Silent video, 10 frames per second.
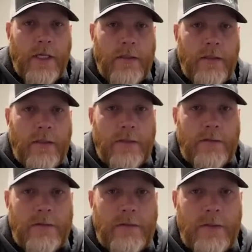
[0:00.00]

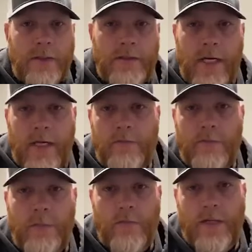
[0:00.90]
the dust kind of
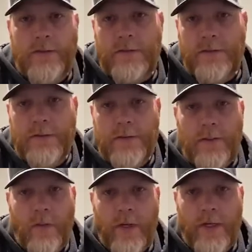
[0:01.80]
provides, in a
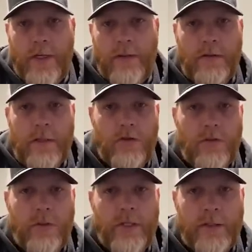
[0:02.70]
way, a
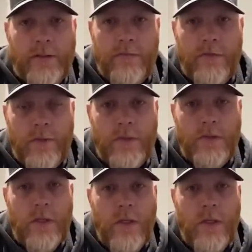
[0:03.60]
lubricant, if you will.